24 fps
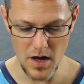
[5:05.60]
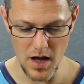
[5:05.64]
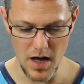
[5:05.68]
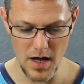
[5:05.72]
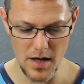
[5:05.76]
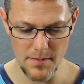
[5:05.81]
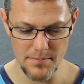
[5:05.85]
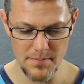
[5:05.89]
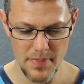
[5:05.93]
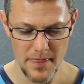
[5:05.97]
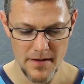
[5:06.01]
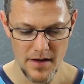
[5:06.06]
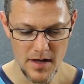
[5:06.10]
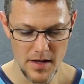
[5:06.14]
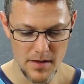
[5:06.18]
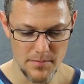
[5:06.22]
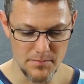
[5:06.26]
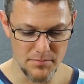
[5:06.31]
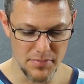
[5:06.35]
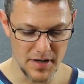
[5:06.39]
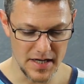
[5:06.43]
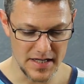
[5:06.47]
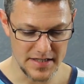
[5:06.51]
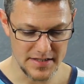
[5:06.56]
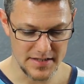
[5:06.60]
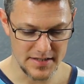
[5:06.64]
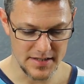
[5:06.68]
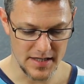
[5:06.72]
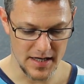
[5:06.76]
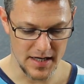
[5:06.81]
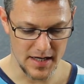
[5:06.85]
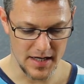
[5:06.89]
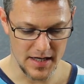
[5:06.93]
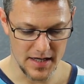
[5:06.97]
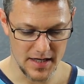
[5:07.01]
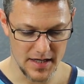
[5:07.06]

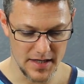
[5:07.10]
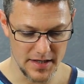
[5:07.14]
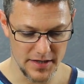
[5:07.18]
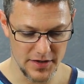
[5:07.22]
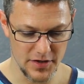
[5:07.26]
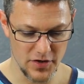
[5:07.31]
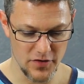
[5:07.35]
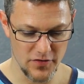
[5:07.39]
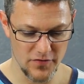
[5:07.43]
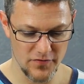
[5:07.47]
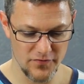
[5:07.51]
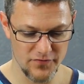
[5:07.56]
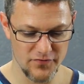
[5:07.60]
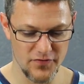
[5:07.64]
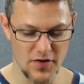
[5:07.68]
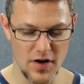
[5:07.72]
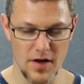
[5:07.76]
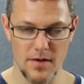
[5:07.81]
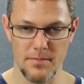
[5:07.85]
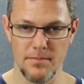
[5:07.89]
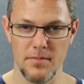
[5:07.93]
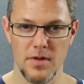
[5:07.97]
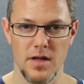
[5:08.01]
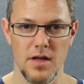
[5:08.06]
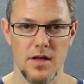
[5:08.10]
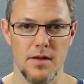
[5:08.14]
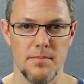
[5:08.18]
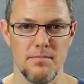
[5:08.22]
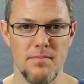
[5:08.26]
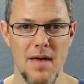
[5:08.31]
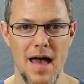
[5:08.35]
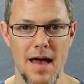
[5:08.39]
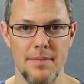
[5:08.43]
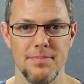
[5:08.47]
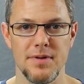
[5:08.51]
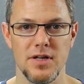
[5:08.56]
You know, from
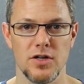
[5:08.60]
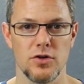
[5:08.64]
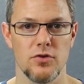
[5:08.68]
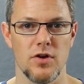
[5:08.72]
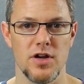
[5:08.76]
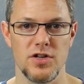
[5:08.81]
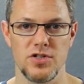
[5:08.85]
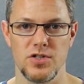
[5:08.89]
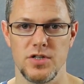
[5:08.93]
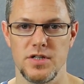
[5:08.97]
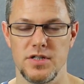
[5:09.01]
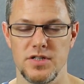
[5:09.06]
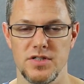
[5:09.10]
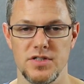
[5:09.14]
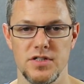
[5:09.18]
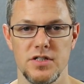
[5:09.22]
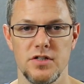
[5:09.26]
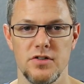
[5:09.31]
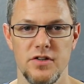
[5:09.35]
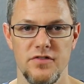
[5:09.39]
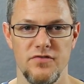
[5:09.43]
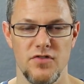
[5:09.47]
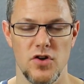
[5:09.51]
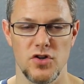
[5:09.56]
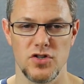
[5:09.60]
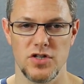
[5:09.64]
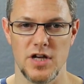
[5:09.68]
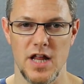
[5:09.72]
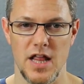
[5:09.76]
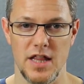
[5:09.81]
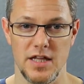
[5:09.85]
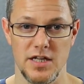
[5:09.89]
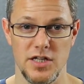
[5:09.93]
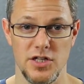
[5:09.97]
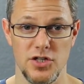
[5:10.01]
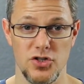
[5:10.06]
map integration to Siri
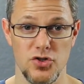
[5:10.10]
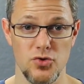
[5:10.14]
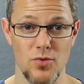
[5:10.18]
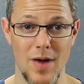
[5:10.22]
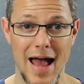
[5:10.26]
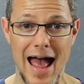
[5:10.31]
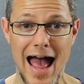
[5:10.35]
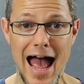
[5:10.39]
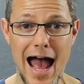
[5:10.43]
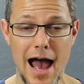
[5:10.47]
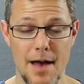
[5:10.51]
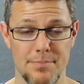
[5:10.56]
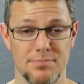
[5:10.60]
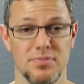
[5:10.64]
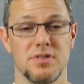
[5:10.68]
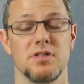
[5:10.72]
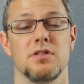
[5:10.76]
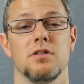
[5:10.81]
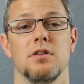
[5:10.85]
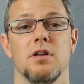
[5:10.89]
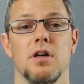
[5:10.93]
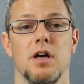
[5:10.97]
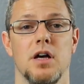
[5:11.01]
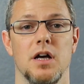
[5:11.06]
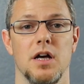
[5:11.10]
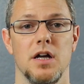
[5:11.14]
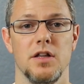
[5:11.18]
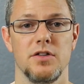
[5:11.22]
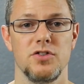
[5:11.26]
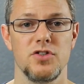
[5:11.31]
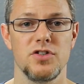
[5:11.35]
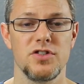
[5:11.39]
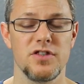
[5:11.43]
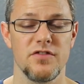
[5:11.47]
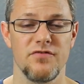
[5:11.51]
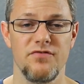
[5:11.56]
functionality to
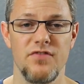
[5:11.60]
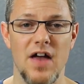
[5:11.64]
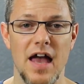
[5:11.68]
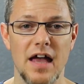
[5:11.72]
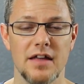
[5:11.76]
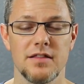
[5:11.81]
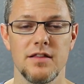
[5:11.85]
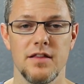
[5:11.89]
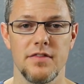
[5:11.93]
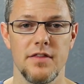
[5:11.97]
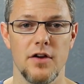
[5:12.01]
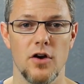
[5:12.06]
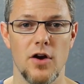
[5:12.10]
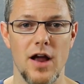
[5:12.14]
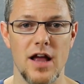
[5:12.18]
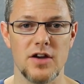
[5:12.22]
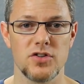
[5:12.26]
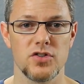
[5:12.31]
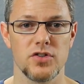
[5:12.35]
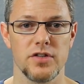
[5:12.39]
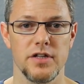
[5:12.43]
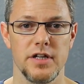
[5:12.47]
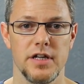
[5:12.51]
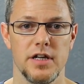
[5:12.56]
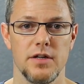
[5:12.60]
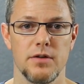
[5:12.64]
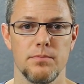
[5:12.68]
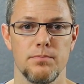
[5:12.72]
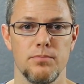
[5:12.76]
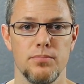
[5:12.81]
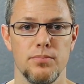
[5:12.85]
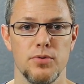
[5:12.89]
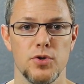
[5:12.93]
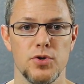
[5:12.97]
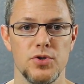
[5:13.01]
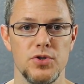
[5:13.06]
apps, just the fact that they're actually going to
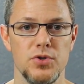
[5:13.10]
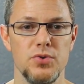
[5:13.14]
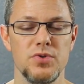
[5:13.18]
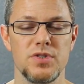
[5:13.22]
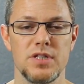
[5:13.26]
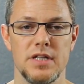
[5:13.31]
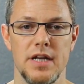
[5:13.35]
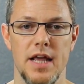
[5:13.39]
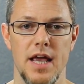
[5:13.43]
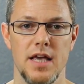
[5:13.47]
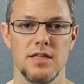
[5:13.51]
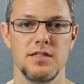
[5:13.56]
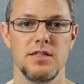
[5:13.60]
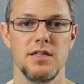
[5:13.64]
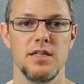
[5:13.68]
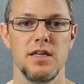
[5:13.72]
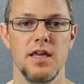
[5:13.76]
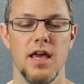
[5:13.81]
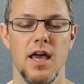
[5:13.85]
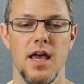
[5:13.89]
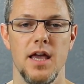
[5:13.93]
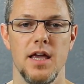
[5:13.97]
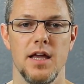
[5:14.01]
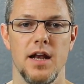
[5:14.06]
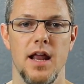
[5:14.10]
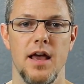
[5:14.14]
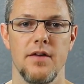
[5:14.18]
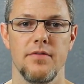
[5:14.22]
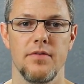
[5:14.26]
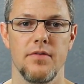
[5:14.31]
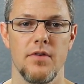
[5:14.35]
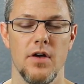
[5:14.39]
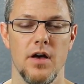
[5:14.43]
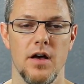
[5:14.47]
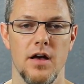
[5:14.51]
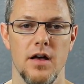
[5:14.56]
produce an SDK and
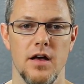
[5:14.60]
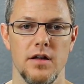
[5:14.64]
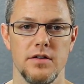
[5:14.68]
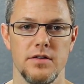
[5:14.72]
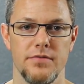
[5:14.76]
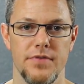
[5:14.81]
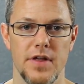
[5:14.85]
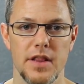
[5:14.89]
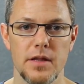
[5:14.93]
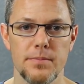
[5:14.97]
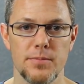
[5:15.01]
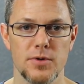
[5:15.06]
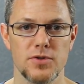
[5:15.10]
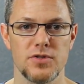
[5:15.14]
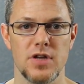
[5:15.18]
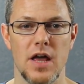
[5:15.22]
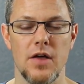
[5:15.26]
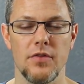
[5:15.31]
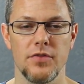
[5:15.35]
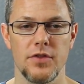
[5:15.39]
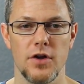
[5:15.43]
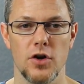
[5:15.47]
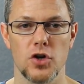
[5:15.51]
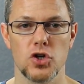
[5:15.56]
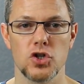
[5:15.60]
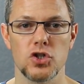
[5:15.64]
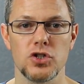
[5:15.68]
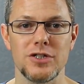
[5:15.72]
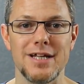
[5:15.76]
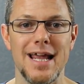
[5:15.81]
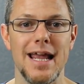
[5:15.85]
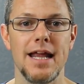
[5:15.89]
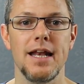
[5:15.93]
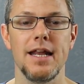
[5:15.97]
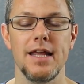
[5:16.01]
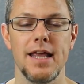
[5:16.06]
have developers out there
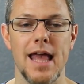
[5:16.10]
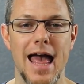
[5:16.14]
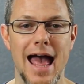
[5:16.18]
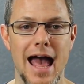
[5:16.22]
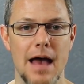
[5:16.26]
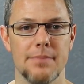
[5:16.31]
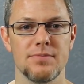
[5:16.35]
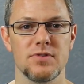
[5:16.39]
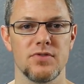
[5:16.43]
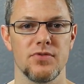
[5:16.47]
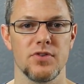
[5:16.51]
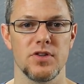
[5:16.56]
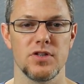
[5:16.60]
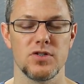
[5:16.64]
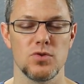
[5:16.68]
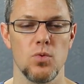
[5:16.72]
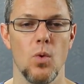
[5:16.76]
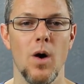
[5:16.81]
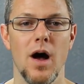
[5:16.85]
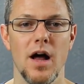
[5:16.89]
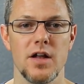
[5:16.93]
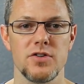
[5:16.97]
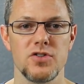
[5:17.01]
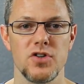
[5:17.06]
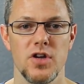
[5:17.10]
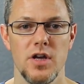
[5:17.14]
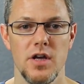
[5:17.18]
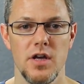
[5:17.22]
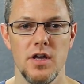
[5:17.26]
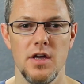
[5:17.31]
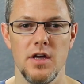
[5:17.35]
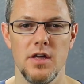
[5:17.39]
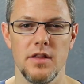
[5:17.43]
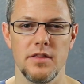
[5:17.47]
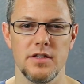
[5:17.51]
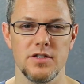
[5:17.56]
creating apps for this watch.
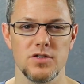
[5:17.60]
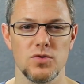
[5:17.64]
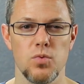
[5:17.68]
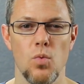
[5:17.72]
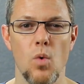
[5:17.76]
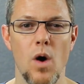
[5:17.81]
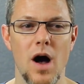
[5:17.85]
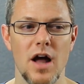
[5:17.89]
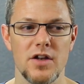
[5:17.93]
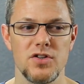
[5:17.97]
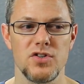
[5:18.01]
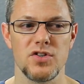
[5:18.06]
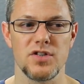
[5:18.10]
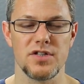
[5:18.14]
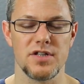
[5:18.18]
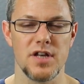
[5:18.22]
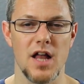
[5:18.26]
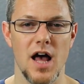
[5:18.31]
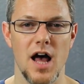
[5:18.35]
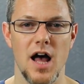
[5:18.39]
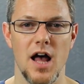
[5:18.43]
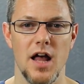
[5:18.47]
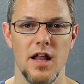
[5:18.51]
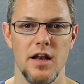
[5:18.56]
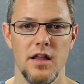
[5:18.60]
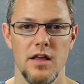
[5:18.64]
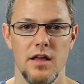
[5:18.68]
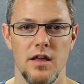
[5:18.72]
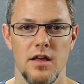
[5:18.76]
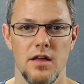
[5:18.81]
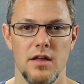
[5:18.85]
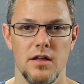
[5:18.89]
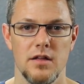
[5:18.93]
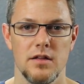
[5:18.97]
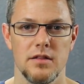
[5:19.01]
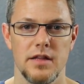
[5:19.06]
This watch is not
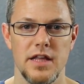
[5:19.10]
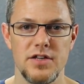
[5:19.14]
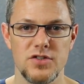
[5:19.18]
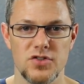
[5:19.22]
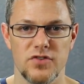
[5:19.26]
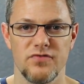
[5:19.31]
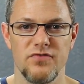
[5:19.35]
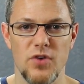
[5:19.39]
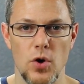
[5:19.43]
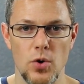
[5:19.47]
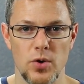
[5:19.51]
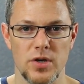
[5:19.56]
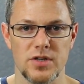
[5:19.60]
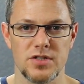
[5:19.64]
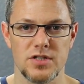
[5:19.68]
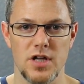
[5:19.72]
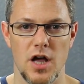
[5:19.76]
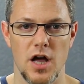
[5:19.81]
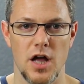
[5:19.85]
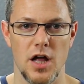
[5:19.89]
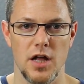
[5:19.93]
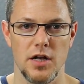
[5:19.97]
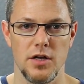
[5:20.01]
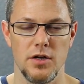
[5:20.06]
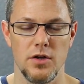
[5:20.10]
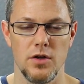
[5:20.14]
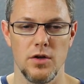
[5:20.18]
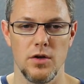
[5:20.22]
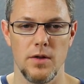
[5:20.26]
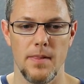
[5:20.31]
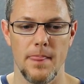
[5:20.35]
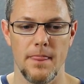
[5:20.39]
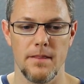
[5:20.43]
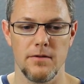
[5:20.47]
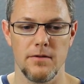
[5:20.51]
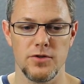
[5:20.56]
laser focused on
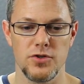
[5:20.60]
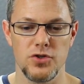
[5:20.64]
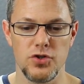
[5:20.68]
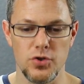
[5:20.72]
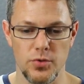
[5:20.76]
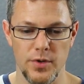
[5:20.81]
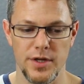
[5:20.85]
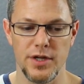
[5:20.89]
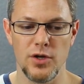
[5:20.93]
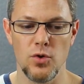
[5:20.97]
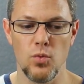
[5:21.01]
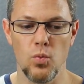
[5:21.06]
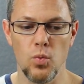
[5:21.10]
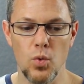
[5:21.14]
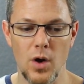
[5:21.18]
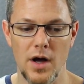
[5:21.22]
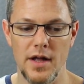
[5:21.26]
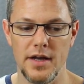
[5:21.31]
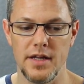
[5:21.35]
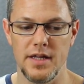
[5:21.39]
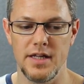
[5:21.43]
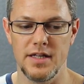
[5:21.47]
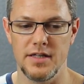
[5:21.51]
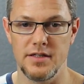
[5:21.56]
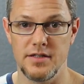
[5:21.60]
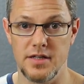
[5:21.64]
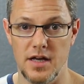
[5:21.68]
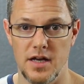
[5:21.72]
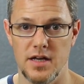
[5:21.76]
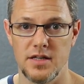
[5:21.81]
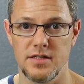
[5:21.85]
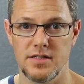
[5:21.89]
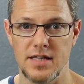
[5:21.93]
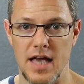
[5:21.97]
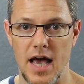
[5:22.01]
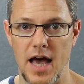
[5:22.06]
doing what it
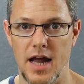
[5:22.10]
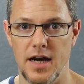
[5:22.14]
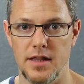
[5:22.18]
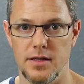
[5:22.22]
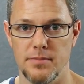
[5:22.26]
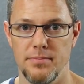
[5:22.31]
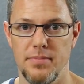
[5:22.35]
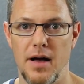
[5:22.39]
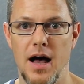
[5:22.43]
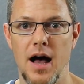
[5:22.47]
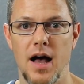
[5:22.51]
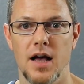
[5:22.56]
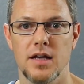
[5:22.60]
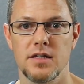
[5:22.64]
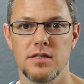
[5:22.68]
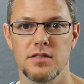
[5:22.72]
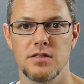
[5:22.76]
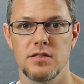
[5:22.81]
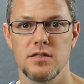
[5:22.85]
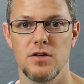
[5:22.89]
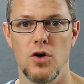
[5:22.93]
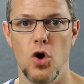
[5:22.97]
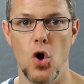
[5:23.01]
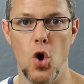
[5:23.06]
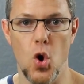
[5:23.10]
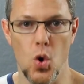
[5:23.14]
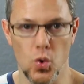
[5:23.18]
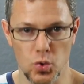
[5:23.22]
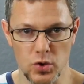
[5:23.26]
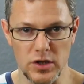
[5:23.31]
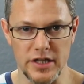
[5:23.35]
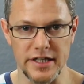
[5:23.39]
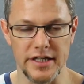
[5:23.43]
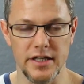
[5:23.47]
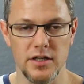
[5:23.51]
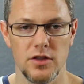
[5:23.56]
does out of the box
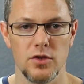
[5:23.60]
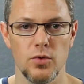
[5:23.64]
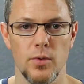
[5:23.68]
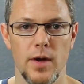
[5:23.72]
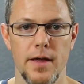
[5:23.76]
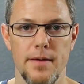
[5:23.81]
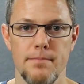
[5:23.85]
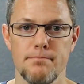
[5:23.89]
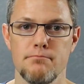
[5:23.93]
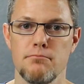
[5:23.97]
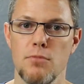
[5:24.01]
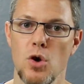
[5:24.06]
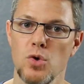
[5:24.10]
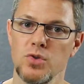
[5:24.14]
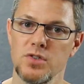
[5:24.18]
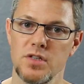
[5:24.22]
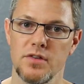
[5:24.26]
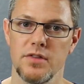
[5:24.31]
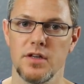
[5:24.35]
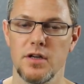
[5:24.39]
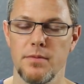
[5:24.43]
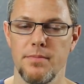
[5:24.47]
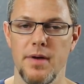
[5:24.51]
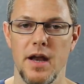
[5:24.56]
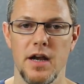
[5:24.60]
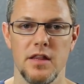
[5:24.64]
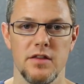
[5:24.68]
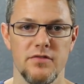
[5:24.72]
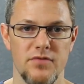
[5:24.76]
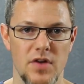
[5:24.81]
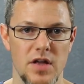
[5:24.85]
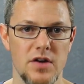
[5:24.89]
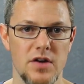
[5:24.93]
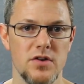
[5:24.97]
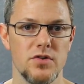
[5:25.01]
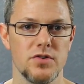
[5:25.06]
only, the way most of the
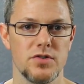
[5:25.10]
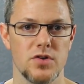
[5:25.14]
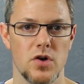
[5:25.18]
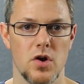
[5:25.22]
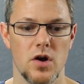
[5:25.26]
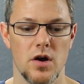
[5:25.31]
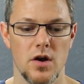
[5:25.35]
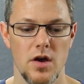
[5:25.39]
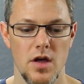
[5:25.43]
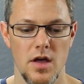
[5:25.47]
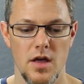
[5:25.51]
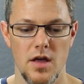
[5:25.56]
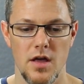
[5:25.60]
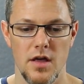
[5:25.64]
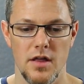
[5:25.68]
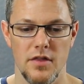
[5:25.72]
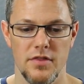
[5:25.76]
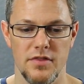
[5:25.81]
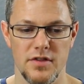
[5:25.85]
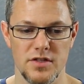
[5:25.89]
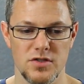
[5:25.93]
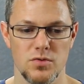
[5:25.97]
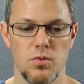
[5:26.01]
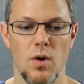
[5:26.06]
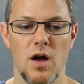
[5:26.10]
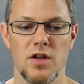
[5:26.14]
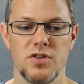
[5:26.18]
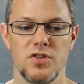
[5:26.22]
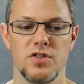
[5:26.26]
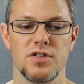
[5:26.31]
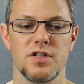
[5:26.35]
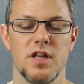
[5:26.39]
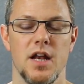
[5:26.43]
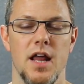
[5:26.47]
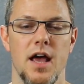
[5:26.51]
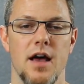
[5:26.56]
competitive vendors are. This
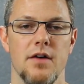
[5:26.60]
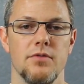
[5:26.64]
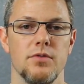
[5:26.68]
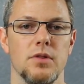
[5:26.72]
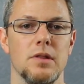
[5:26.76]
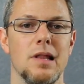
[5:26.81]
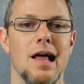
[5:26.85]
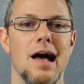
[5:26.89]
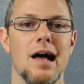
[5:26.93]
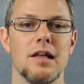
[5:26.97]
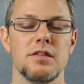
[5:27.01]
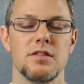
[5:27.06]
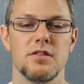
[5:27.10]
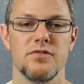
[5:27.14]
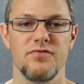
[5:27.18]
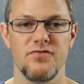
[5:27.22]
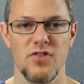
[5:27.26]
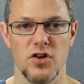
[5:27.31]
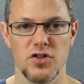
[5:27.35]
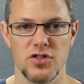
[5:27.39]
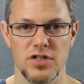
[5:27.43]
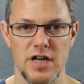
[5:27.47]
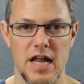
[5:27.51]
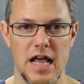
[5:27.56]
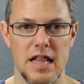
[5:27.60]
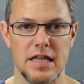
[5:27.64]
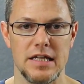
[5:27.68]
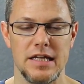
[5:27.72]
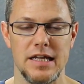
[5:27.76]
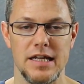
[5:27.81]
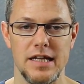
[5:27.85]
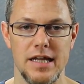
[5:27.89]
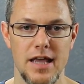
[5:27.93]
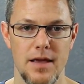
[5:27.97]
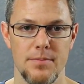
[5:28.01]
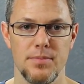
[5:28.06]
watch is going to have lots of
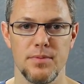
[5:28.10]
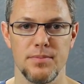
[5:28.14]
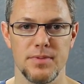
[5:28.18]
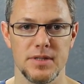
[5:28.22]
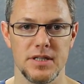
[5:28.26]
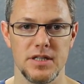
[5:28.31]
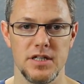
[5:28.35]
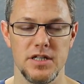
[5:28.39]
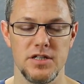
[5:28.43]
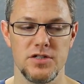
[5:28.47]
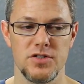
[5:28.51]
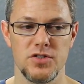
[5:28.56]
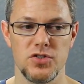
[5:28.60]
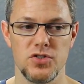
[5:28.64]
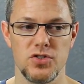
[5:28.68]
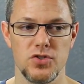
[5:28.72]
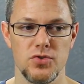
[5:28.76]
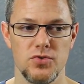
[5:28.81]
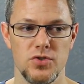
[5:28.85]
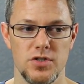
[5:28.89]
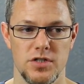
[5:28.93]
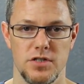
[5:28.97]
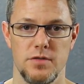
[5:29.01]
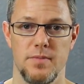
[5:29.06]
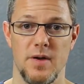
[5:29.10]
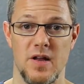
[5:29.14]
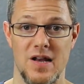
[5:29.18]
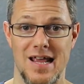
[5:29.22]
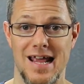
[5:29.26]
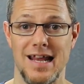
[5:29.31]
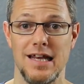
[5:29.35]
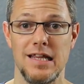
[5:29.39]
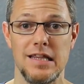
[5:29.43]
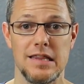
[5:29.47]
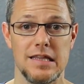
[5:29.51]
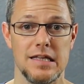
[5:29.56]
functionality and capability to do just about
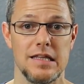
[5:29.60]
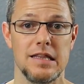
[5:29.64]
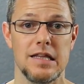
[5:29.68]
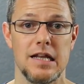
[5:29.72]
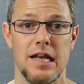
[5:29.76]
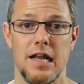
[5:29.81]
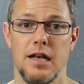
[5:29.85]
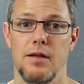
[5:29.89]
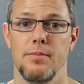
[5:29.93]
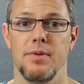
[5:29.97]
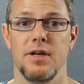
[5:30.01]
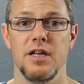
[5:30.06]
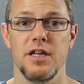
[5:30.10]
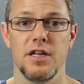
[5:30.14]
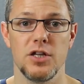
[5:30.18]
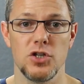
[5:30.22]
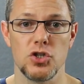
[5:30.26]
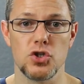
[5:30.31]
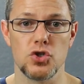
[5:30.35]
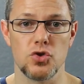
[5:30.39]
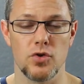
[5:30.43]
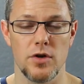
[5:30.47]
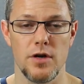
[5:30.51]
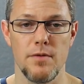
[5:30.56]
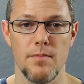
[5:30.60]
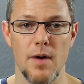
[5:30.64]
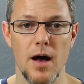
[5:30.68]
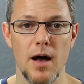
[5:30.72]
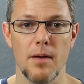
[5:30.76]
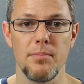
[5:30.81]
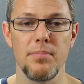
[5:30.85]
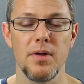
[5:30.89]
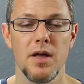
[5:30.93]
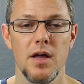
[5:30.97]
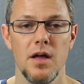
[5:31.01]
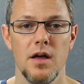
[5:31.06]
anything that anybody can dream
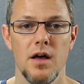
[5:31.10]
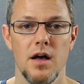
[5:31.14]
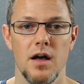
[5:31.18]
up,